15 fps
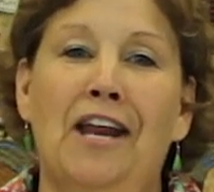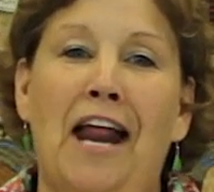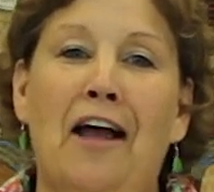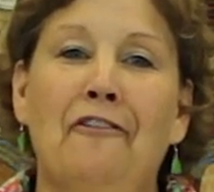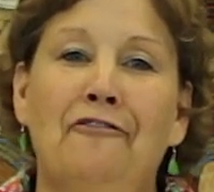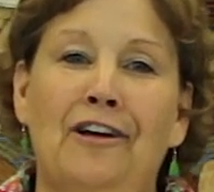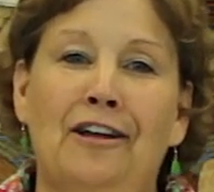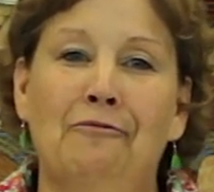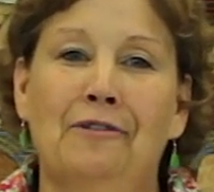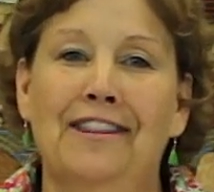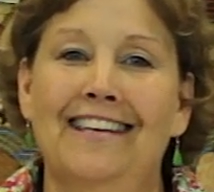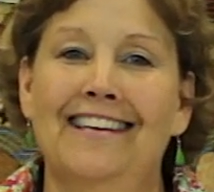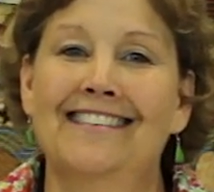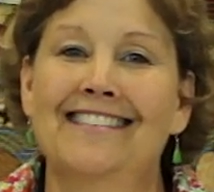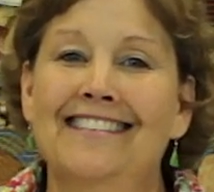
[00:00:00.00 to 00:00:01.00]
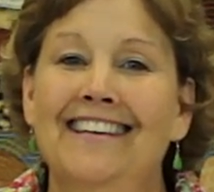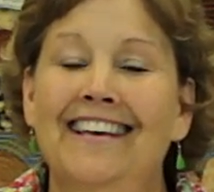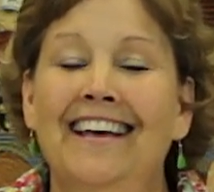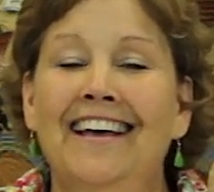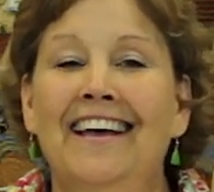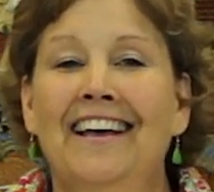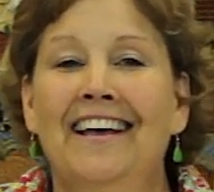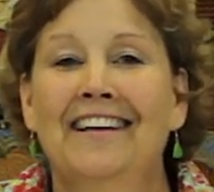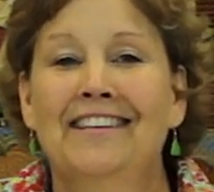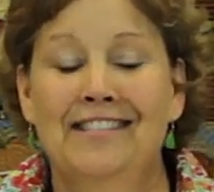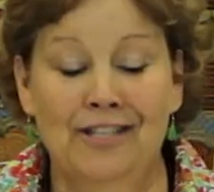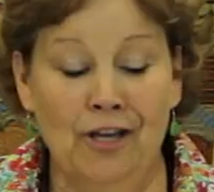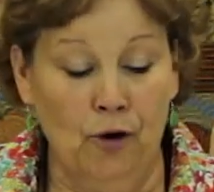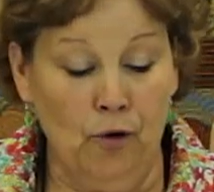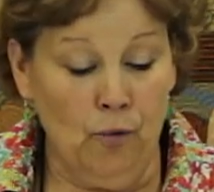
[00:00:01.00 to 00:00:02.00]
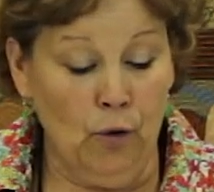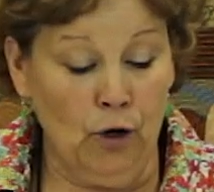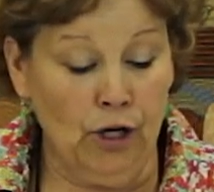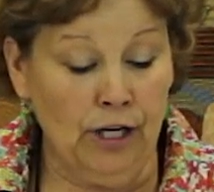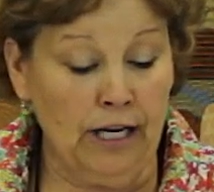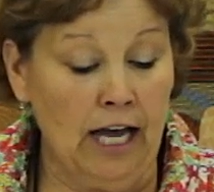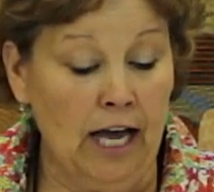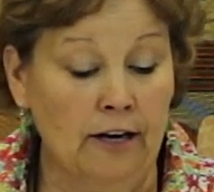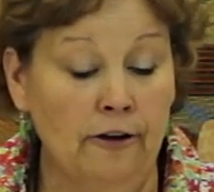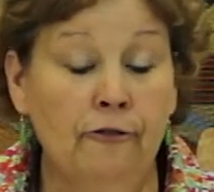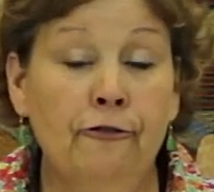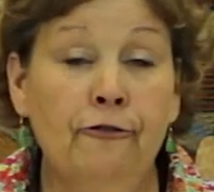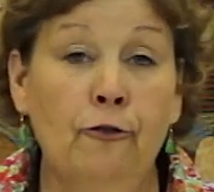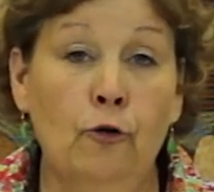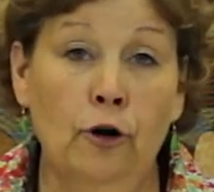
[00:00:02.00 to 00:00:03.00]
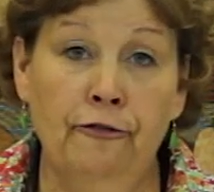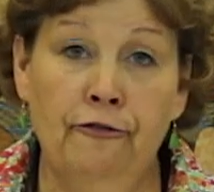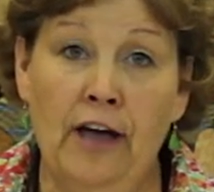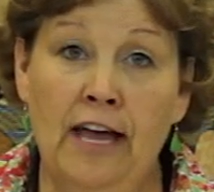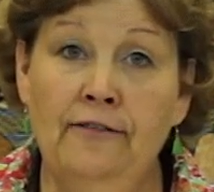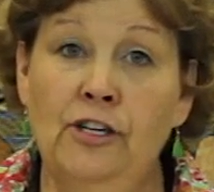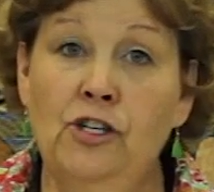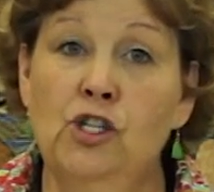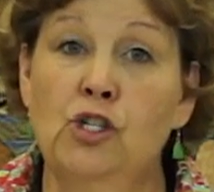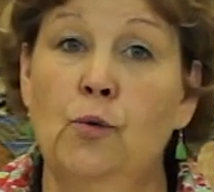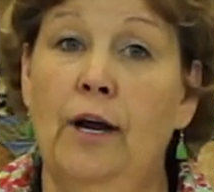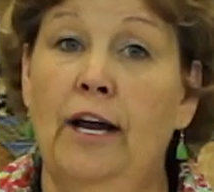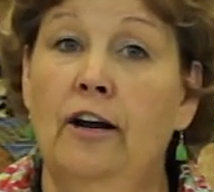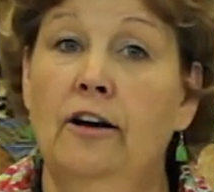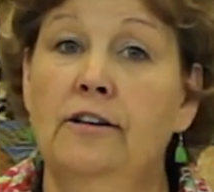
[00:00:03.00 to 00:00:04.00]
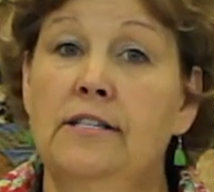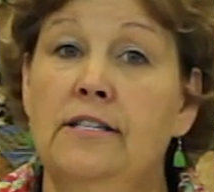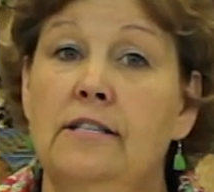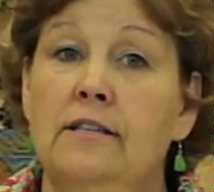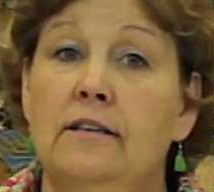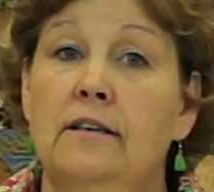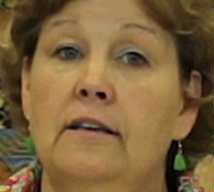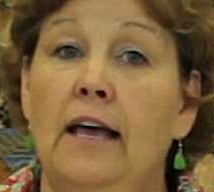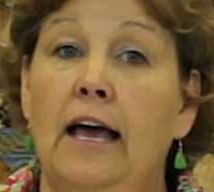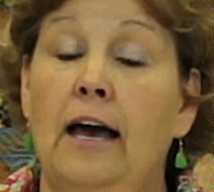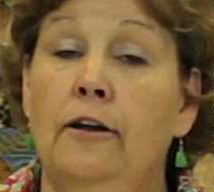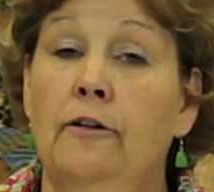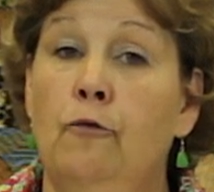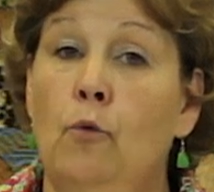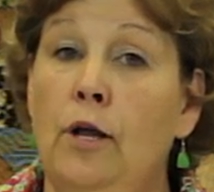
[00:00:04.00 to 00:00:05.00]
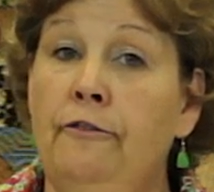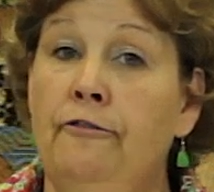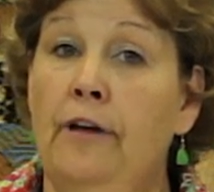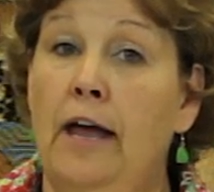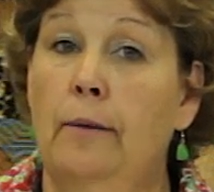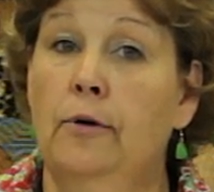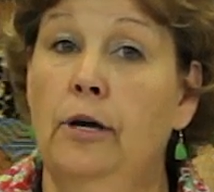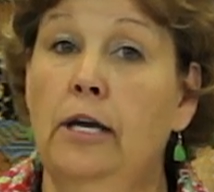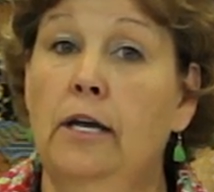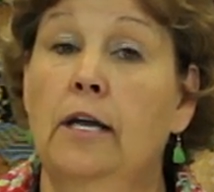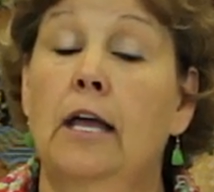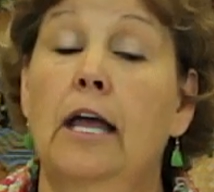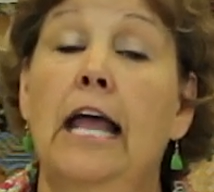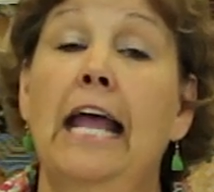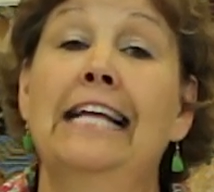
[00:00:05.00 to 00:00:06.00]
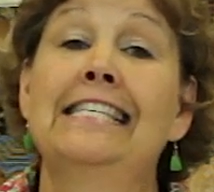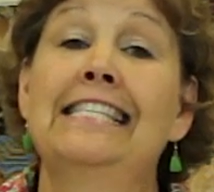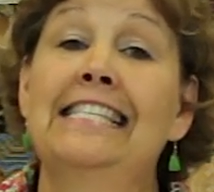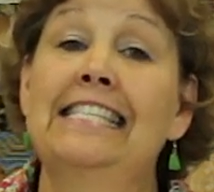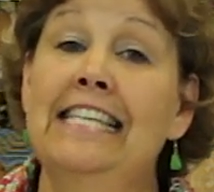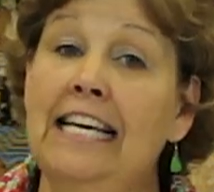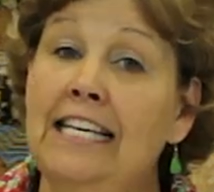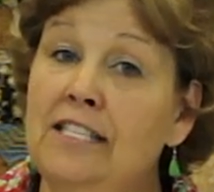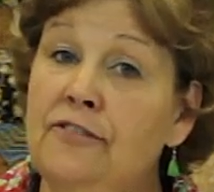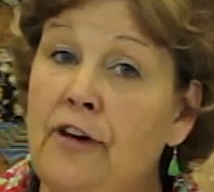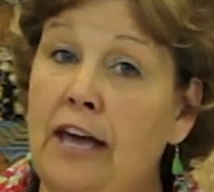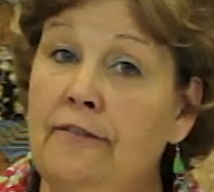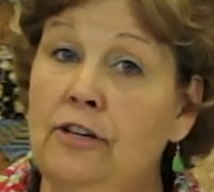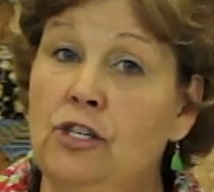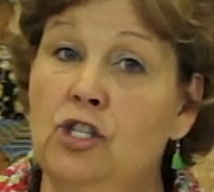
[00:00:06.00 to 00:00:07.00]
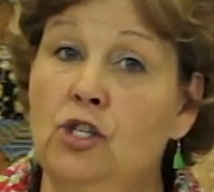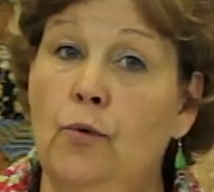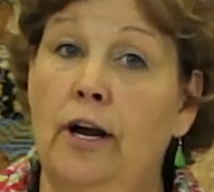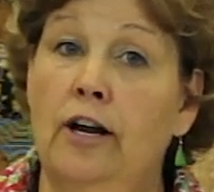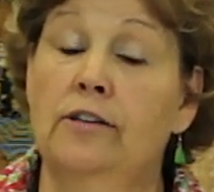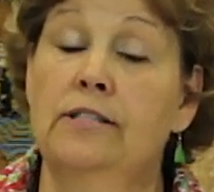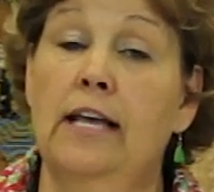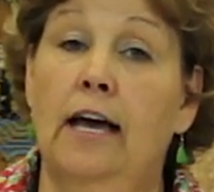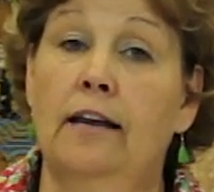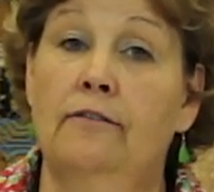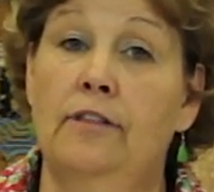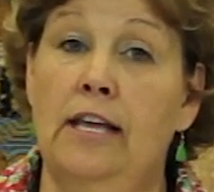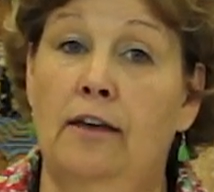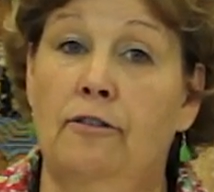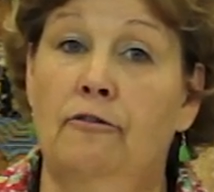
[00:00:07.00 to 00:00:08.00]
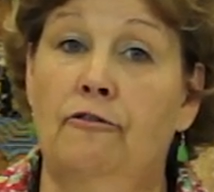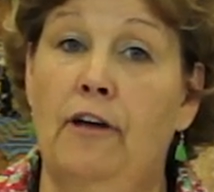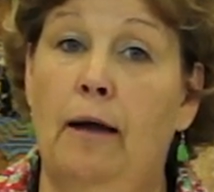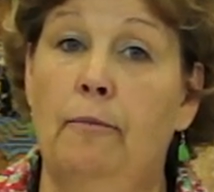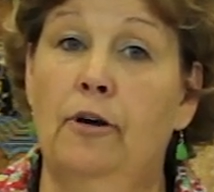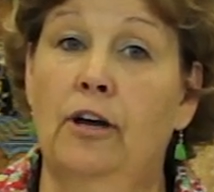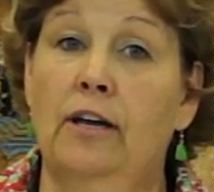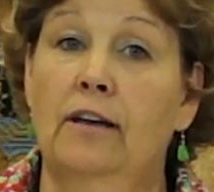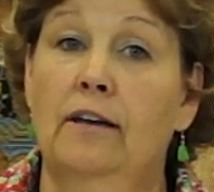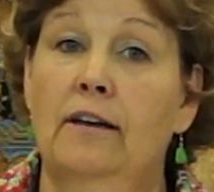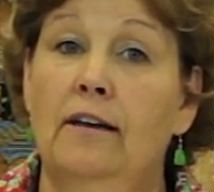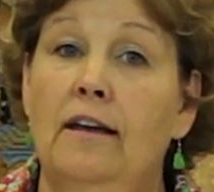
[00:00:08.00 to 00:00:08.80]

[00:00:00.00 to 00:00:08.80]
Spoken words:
and have fun with this. So we're going to cut 4 5-inch squares out of one fabric and 6 5-inch squares out of the other fabric.